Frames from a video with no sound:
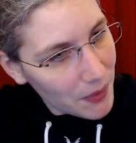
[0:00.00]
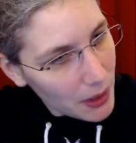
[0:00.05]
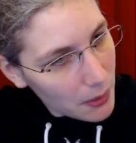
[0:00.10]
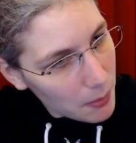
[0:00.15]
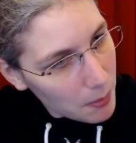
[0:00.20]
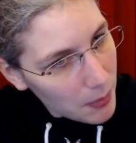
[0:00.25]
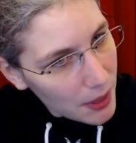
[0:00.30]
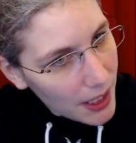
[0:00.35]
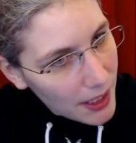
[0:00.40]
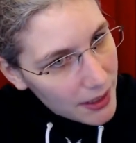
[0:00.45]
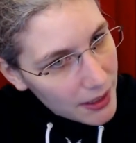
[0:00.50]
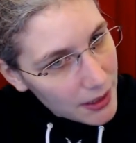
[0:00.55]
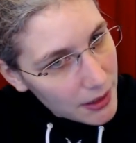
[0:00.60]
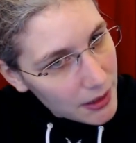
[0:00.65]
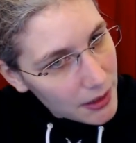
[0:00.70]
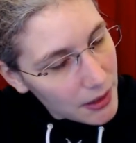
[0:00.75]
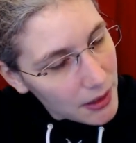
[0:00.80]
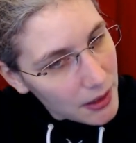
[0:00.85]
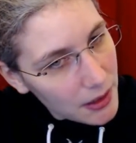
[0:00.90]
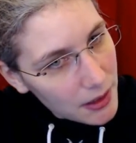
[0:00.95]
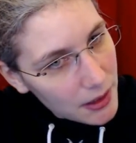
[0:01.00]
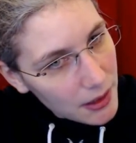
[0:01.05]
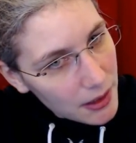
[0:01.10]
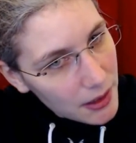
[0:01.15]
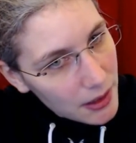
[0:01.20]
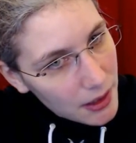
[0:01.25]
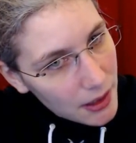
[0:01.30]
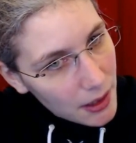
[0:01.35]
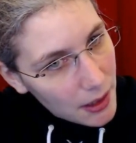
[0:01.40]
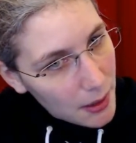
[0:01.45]
plugin
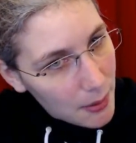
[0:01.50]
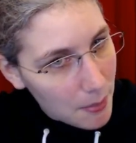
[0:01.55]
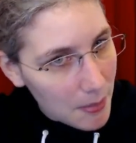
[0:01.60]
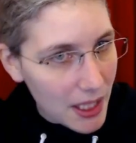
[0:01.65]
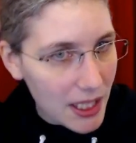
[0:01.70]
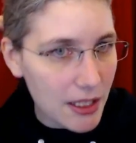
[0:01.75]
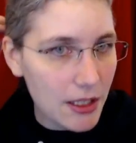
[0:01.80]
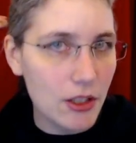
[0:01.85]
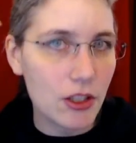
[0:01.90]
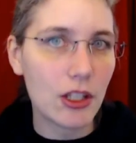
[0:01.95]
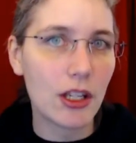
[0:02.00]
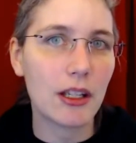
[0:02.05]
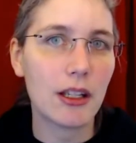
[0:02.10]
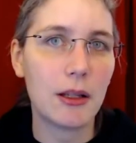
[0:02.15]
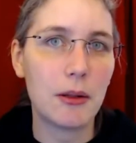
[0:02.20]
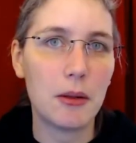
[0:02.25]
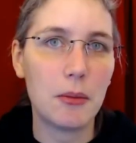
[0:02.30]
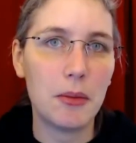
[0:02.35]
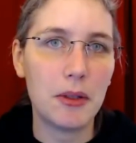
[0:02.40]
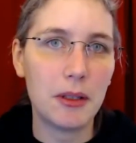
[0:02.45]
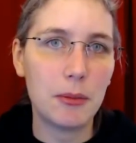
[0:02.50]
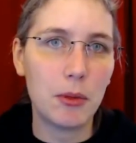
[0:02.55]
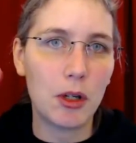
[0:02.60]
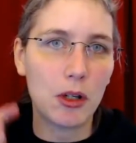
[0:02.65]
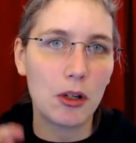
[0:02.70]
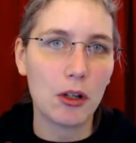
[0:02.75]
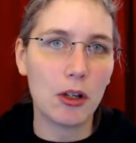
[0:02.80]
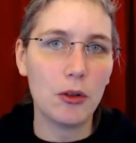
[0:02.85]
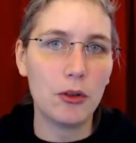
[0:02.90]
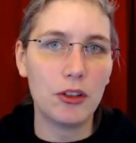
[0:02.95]
uh, manager a bit more
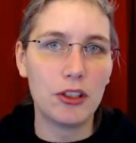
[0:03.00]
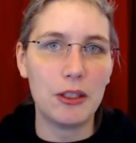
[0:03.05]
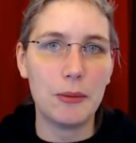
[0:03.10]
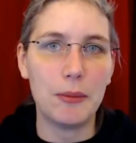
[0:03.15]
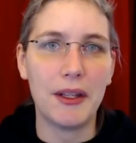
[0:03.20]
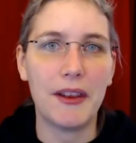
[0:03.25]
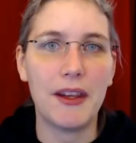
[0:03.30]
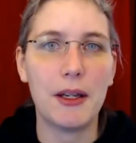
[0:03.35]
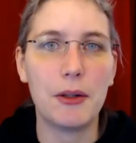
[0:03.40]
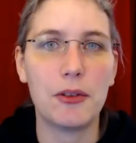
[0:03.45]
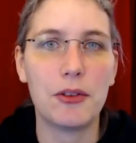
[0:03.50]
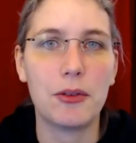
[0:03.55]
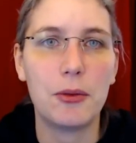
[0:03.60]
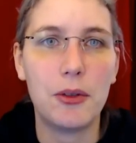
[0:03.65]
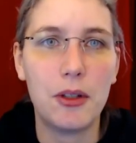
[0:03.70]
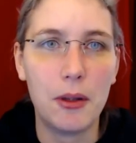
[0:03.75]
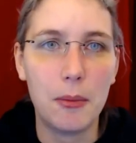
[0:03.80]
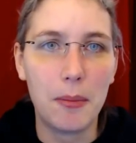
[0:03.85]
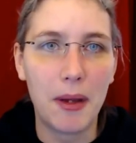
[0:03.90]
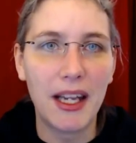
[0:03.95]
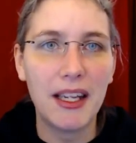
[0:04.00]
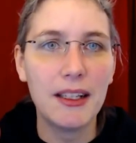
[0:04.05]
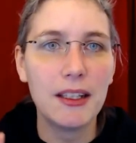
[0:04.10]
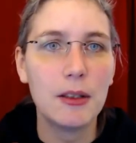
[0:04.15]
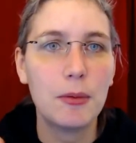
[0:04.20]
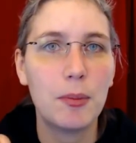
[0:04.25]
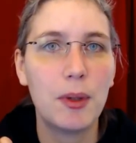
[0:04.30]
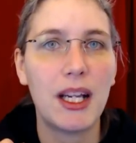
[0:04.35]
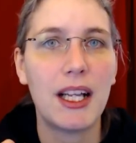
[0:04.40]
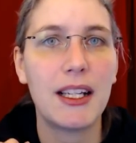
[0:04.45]
closely, but there's a
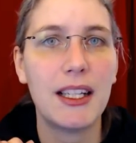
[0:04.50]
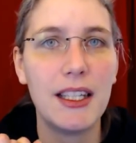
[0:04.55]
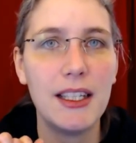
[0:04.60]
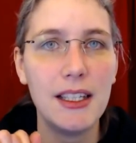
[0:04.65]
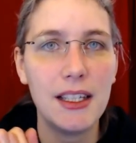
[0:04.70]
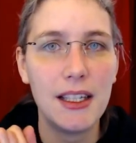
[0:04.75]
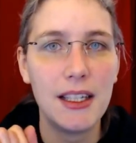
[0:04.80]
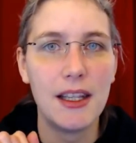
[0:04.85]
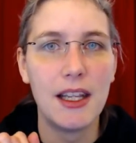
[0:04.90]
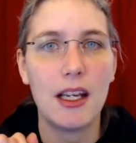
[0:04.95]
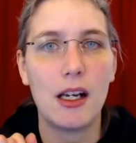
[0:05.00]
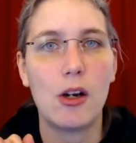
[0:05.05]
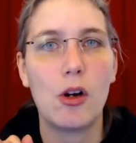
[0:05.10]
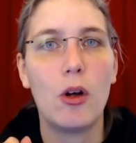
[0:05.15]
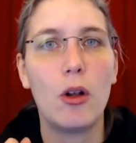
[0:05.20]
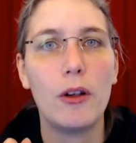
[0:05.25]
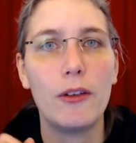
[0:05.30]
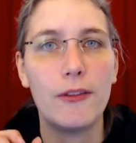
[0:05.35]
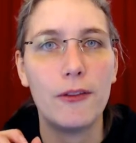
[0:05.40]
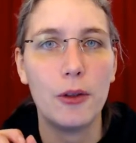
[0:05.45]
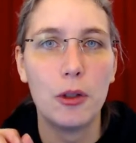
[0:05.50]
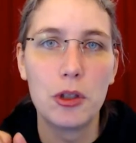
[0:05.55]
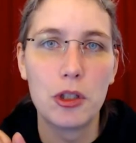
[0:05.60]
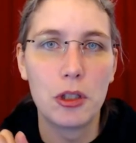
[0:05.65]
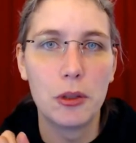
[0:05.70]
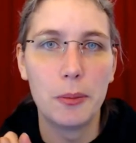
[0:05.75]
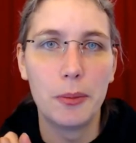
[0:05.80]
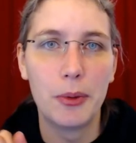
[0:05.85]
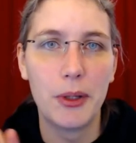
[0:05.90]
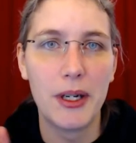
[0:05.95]
bundled plugin in there called
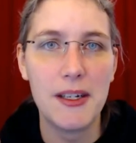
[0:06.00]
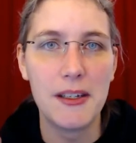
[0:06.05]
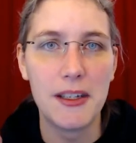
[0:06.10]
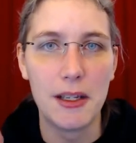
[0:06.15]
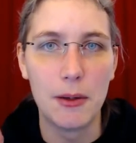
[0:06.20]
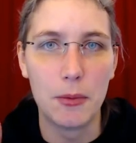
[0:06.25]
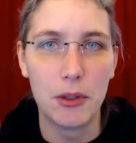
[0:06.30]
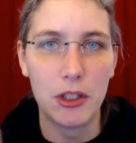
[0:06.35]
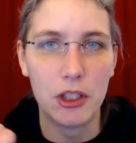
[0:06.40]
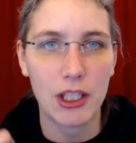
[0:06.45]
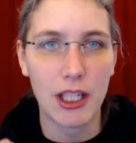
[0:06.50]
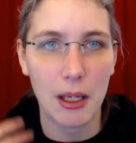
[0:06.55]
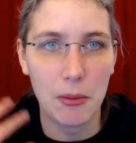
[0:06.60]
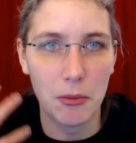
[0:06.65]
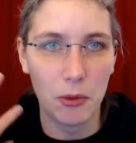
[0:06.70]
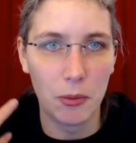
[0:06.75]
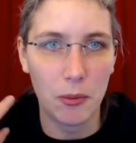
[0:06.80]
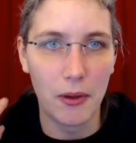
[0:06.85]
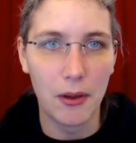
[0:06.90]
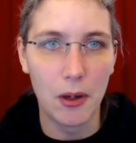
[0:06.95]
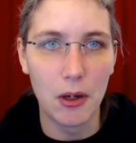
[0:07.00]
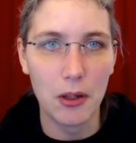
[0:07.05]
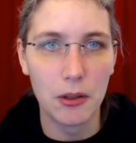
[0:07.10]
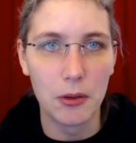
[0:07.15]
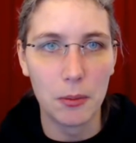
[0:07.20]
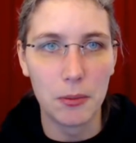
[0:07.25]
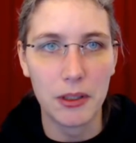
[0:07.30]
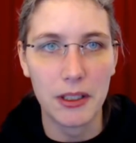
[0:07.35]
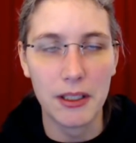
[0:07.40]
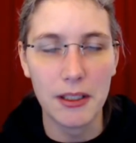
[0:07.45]
Virtual Printer, which comes with
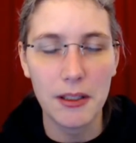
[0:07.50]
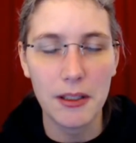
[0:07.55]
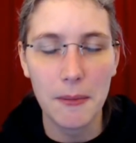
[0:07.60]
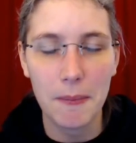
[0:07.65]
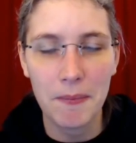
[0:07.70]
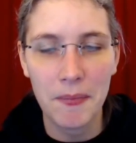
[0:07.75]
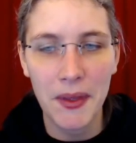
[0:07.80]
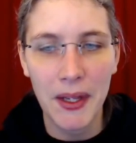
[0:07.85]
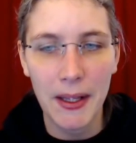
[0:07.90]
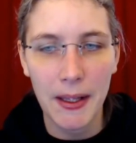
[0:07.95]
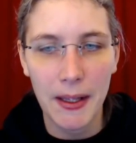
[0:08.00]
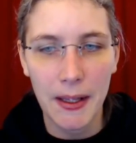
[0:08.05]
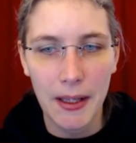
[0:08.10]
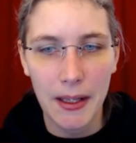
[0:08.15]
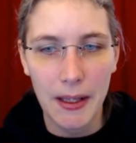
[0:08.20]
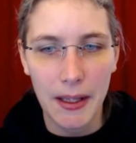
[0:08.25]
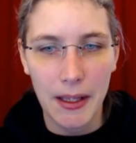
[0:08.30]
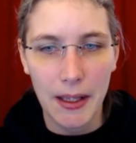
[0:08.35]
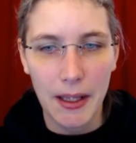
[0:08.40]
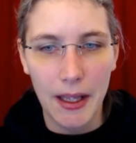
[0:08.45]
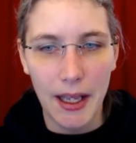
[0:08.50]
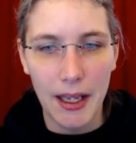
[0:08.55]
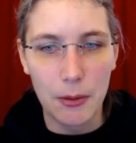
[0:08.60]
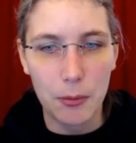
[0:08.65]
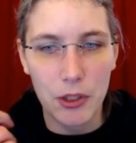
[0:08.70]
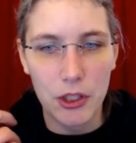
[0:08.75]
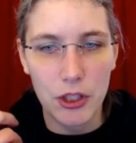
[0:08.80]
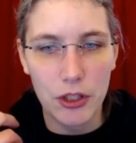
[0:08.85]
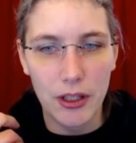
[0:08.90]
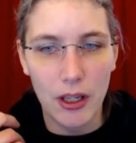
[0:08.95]
Octoprint and
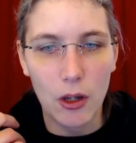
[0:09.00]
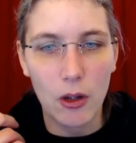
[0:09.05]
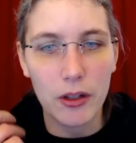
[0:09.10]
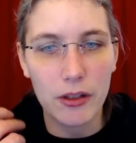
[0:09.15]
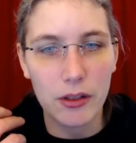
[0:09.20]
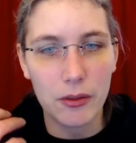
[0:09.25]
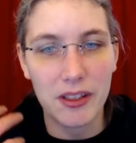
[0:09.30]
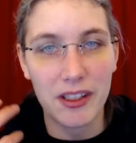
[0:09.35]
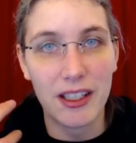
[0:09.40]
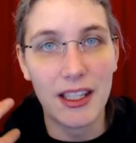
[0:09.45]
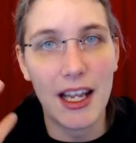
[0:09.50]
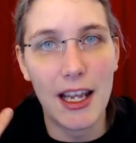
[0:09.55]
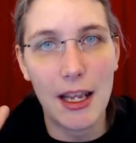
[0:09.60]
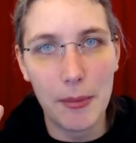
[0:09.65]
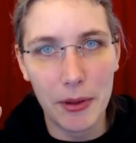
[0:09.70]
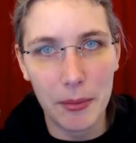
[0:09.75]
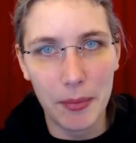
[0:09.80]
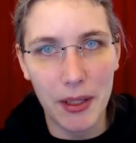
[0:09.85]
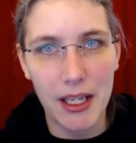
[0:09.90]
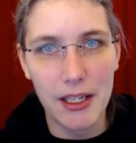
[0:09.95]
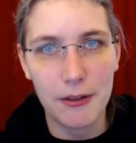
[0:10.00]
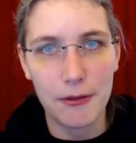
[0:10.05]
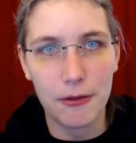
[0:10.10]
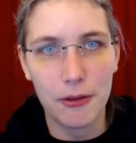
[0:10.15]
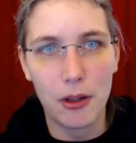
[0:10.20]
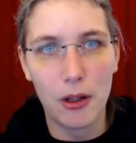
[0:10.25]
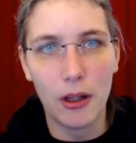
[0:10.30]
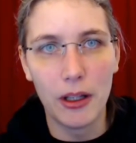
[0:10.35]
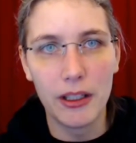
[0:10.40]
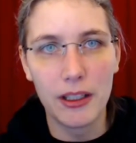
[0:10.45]
which also is enabled by
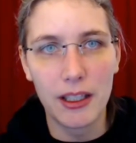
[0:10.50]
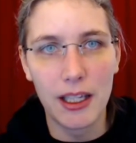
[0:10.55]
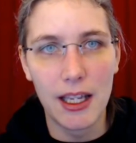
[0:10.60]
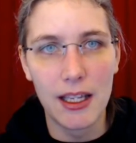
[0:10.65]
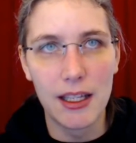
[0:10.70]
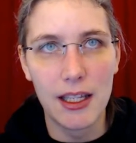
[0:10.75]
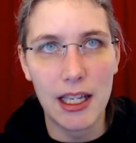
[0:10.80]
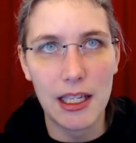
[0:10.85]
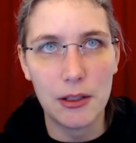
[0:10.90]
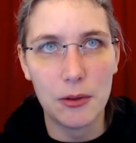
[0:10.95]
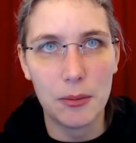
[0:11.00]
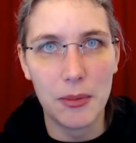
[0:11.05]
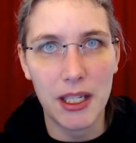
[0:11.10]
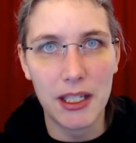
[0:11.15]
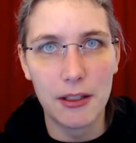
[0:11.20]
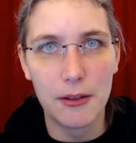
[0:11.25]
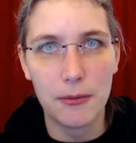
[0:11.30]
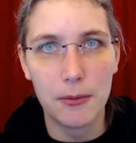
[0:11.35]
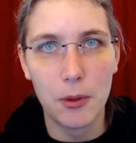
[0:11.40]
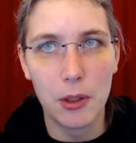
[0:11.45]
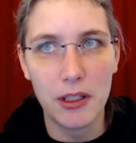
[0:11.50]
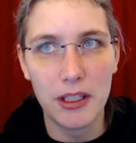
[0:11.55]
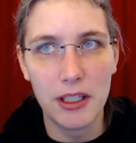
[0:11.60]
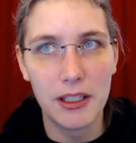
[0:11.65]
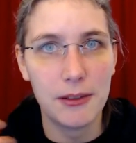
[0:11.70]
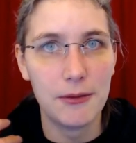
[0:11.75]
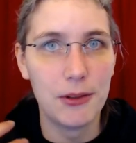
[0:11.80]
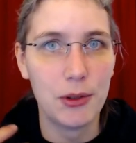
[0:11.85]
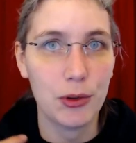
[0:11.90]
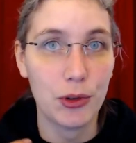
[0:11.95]
default. And then you might have wondered
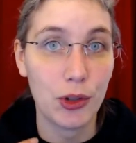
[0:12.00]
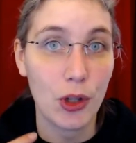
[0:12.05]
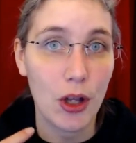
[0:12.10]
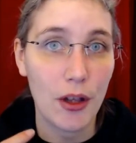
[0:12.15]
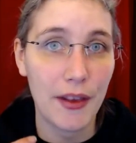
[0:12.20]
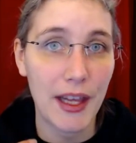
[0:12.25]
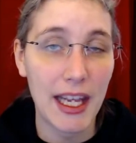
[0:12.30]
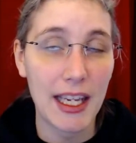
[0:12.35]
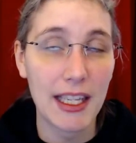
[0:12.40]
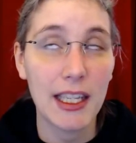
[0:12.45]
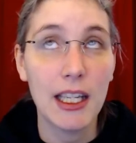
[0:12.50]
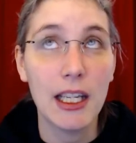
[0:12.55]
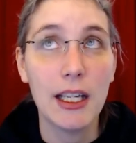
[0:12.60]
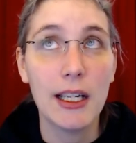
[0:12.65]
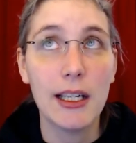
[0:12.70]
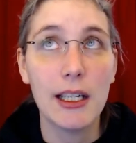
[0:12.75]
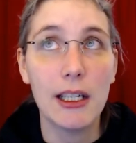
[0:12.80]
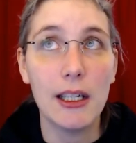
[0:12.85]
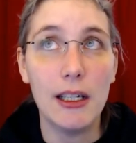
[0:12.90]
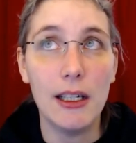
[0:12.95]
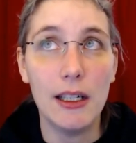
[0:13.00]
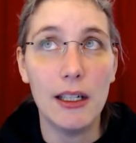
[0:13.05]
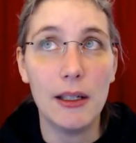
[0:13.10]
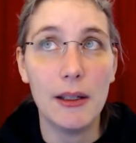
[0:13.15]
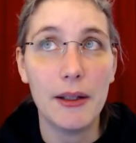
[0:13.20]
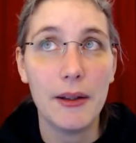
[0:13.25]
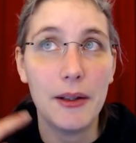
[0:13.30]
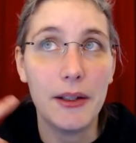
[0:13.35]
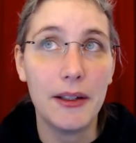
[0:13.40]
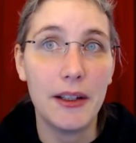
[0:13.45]
if you saw that, uh,
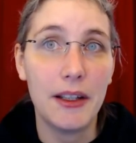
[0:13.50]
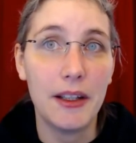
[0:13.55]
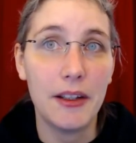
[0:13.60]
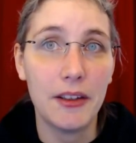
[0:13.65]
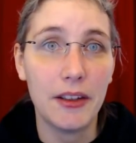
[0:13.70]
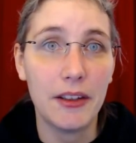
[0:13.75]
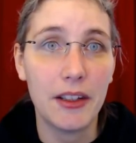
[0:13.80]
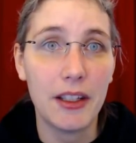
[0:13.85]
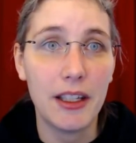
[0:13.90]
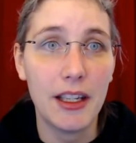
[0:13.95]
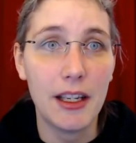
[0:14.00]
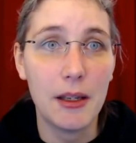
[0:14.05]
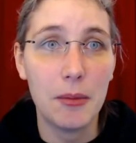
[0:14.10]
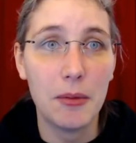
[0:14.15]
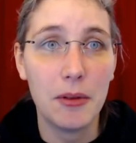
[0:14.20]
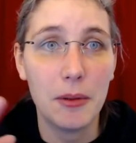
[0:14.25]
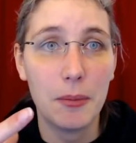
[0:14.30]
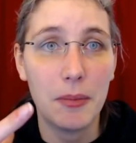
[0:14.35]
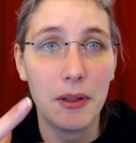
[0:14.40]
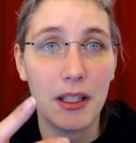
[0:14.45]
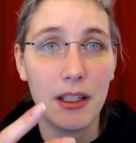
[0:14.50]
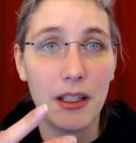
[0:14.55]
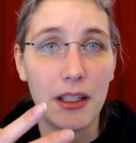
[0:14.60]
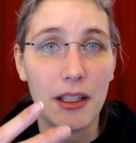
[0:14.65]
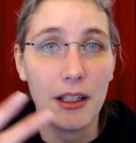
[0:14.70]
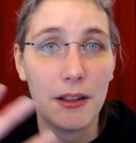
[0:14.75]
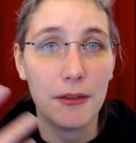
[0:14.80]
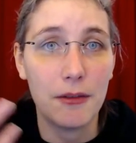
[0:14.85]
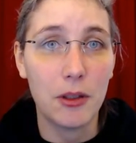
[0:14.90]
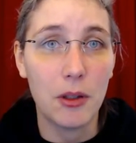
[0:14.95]
this is enabled, but I
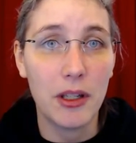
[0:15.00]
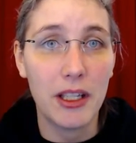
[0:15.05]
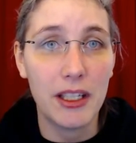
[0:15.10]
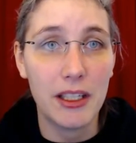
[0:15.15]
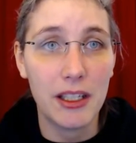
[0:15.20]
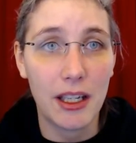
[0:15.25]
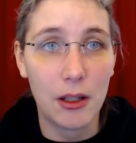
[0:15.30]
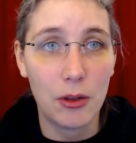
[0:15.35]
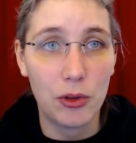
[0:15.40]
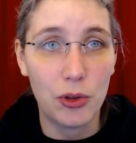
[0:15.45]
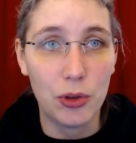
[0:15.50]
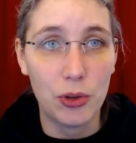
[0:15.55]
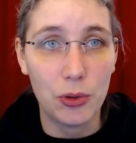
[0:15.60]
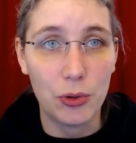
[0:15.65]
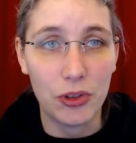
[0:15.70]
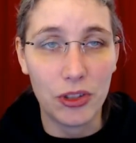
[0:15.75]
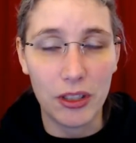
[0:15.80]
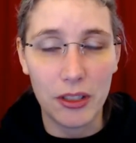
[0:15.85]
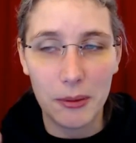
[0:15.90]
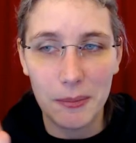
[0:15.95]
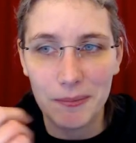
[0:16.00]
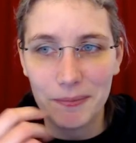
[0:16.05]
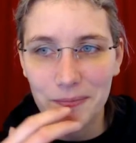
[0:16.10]
have no idea how to use it.